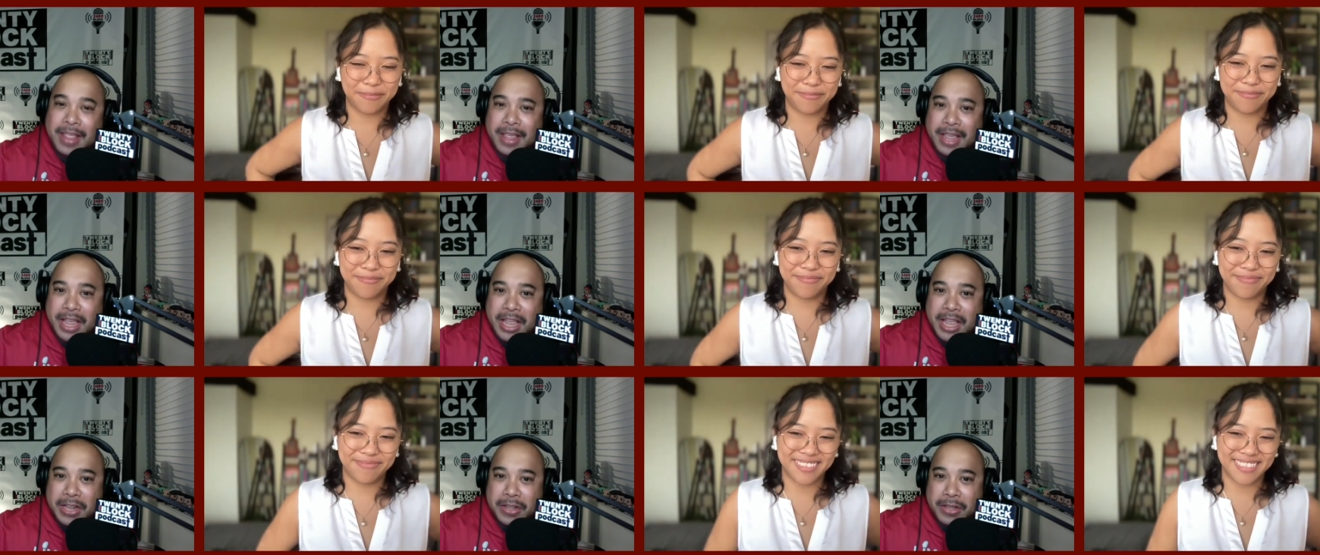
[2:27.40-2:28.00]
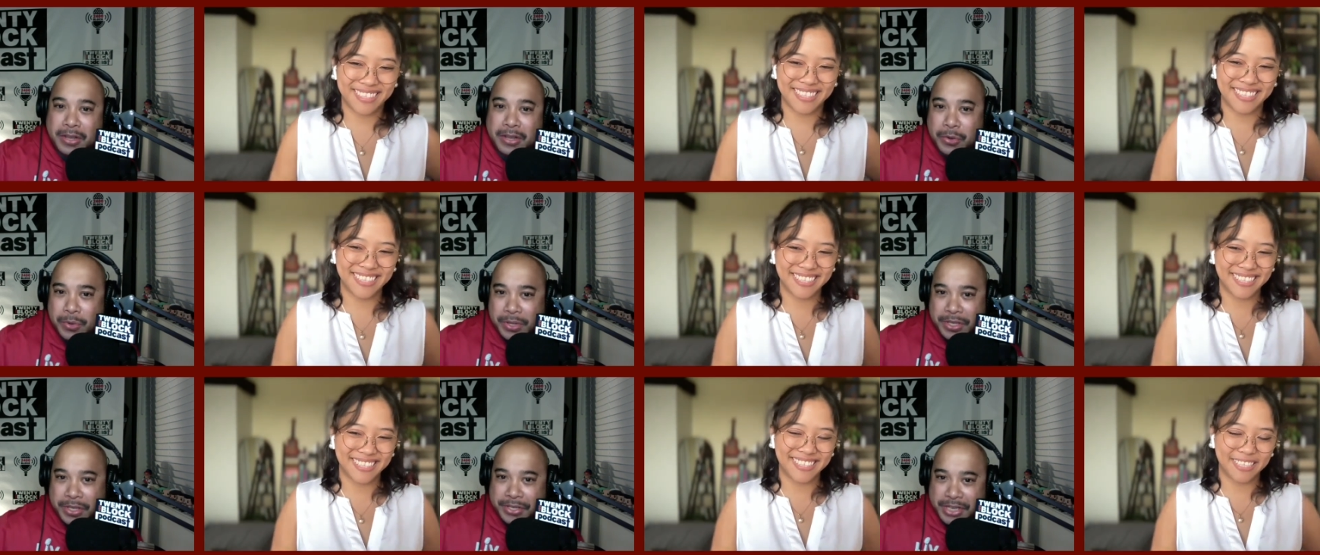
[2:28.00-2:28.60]
Speaker 1: And you are
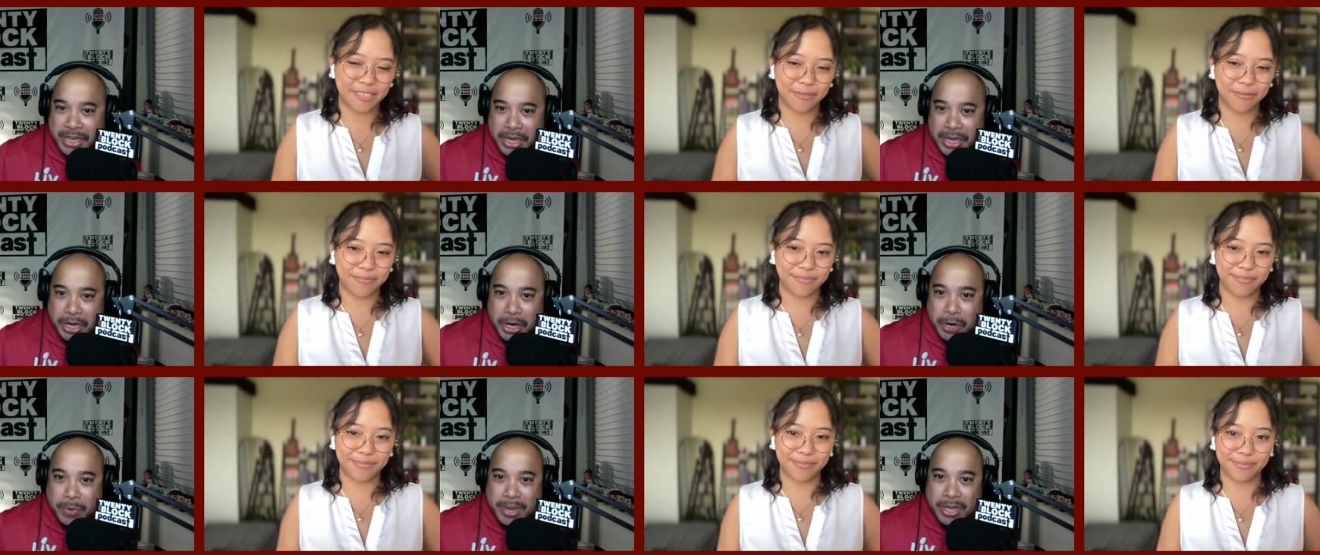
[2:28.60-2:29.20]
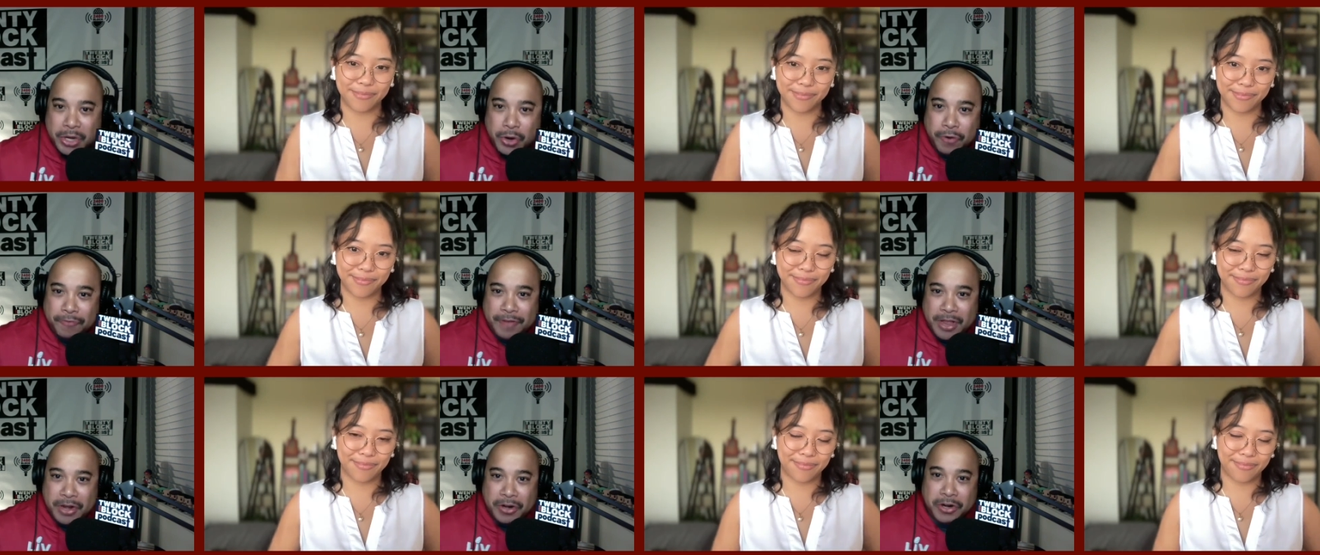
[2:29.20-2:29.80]
the CEO and
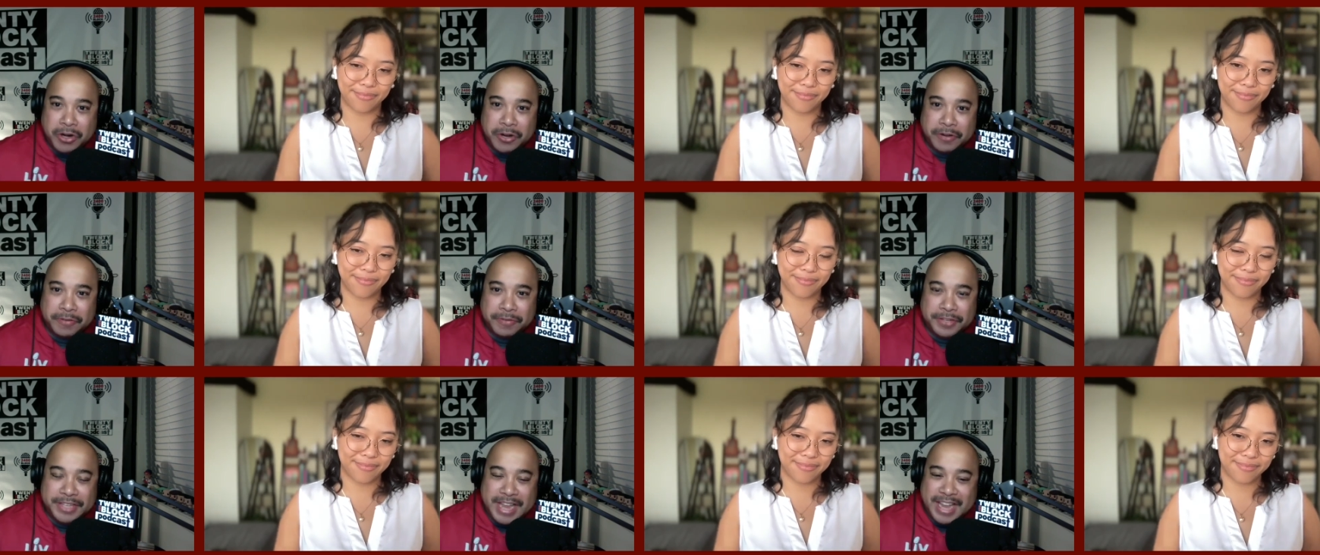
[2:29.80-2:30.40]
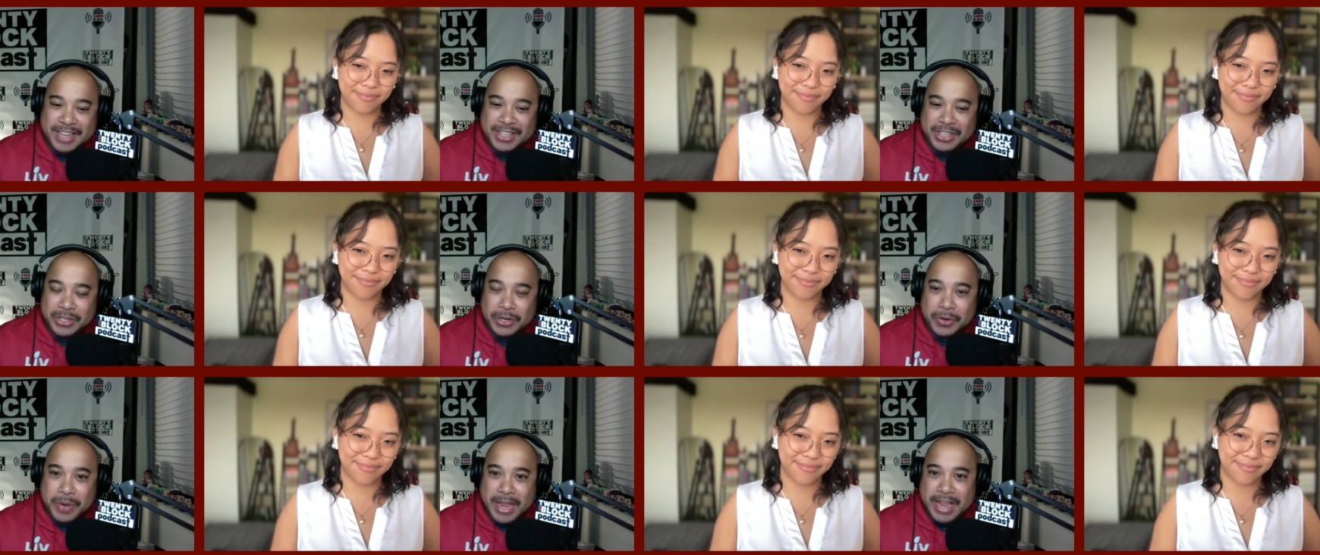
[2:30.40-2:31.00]
co-founder of, is that
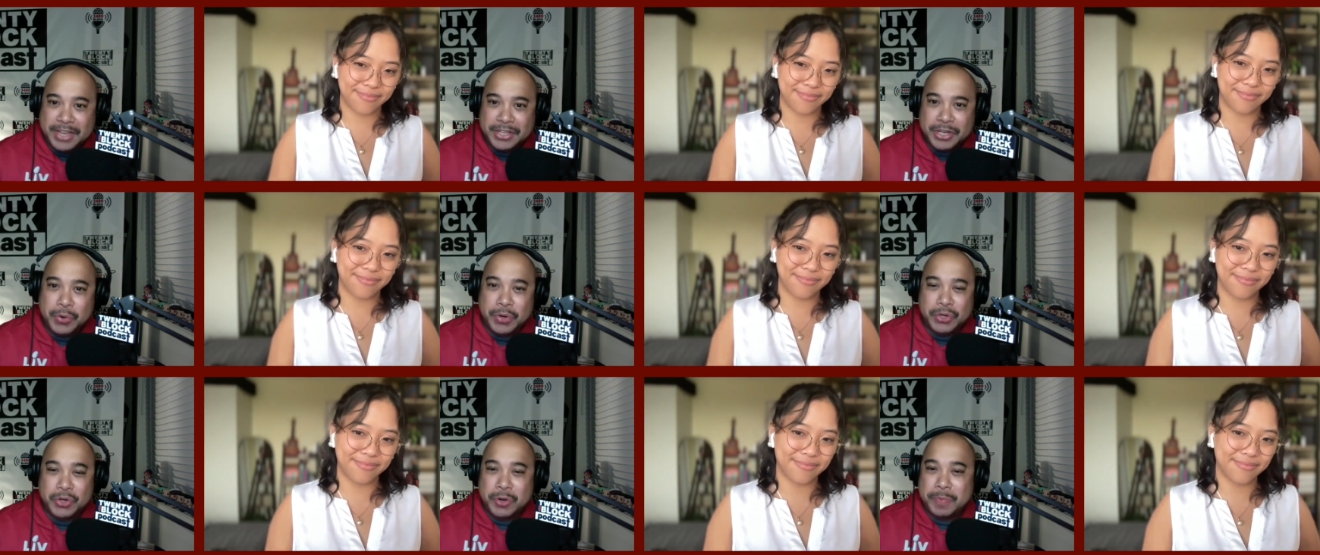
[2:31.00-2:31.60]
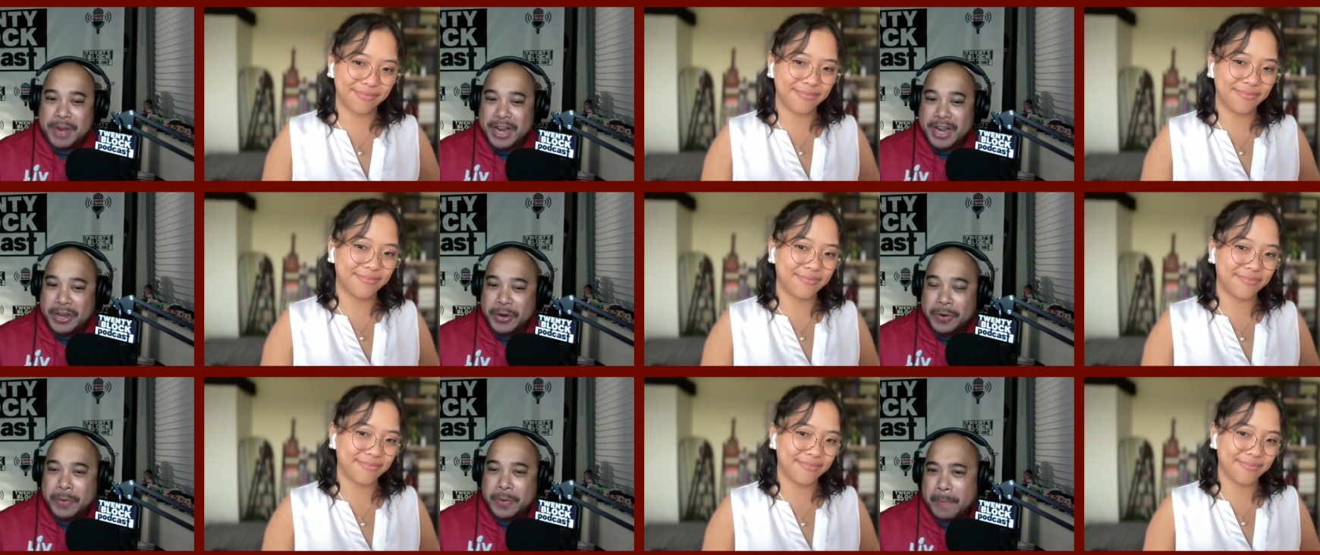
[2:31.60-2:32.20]
2xYou or
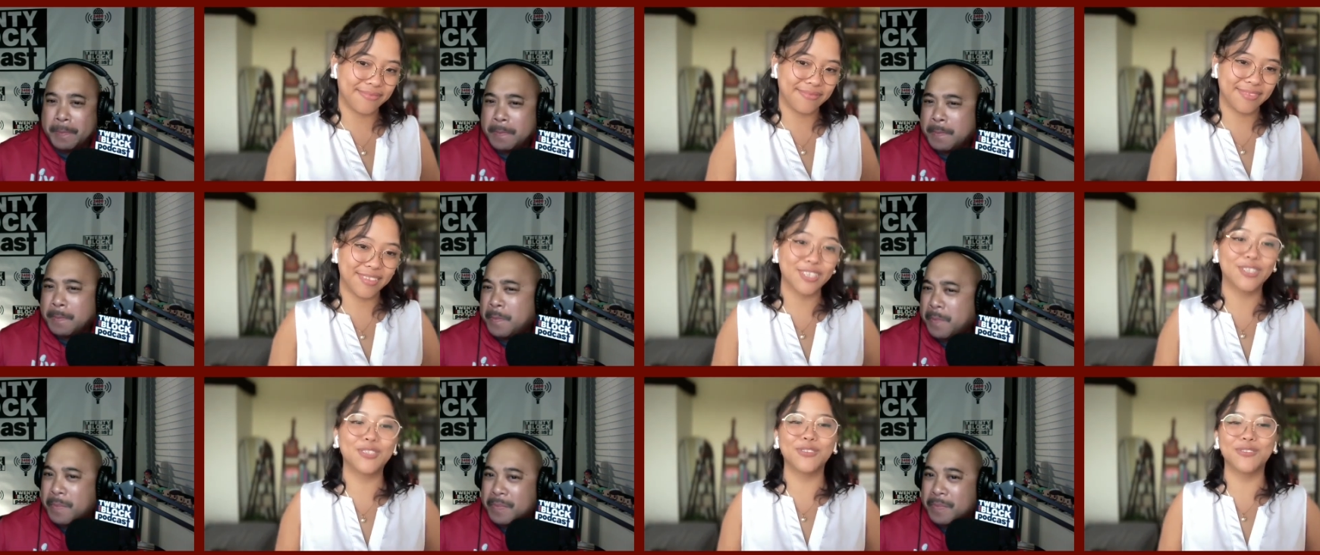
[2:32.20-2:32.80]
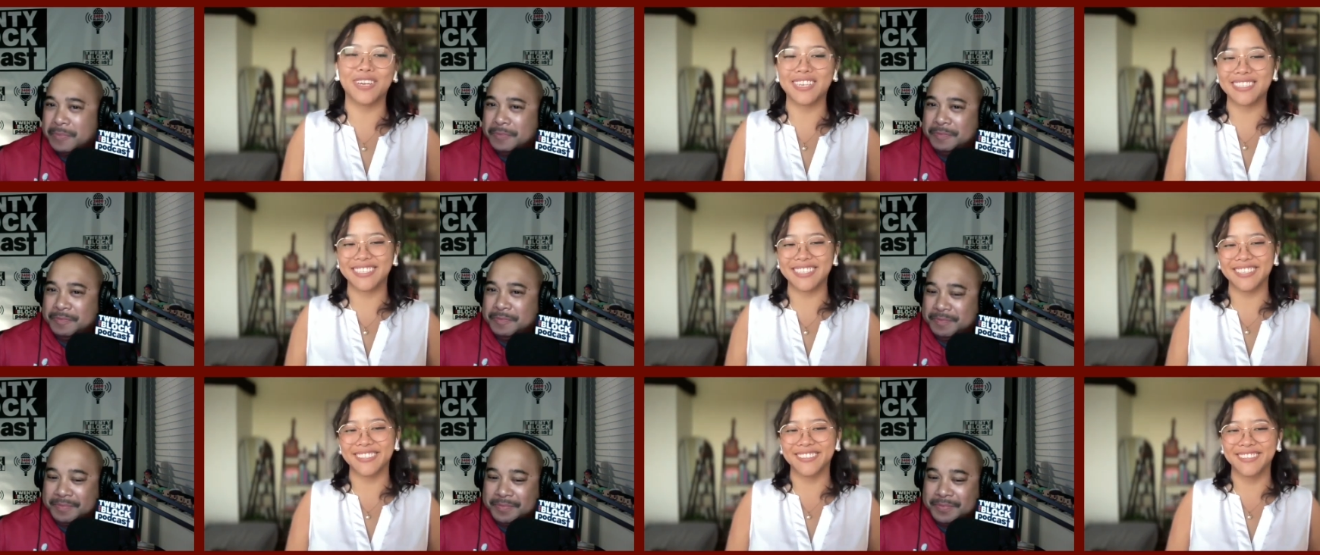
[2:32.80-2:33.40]
2xYou?
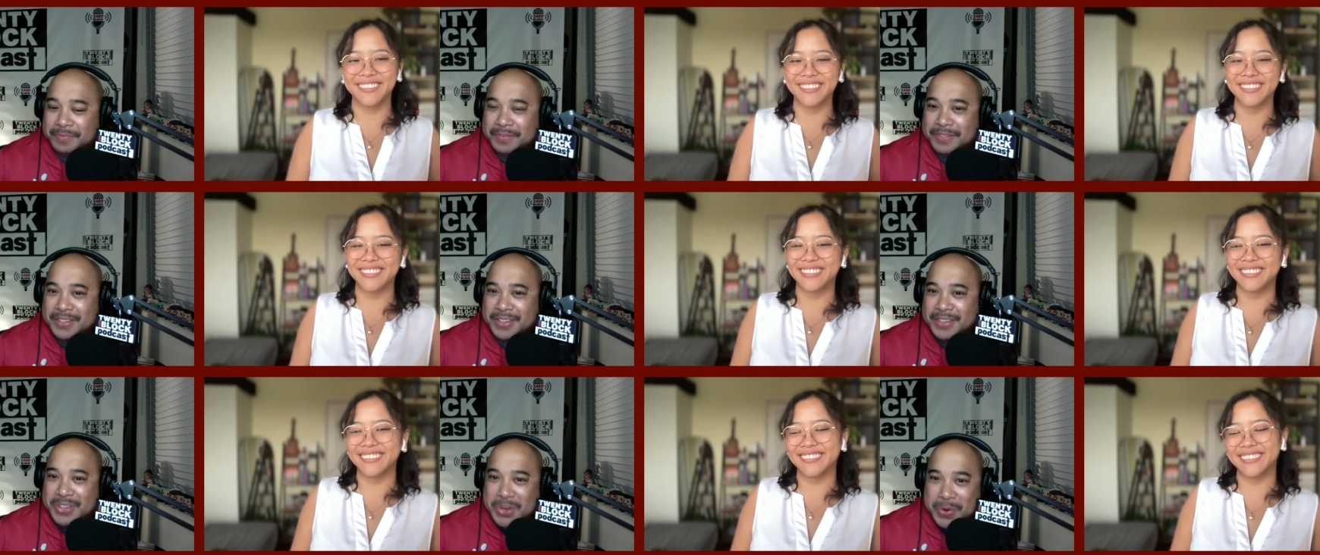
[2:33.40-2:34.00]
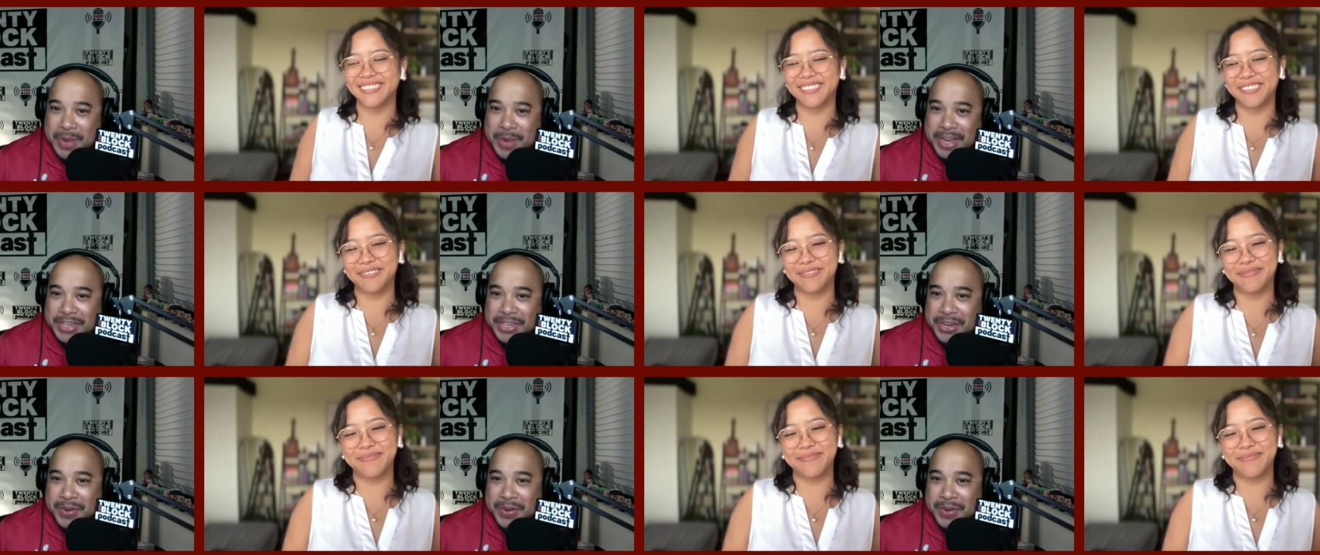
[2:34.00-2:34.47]
Speaker 2: 2xYou.
Speaker 1: 2xYou,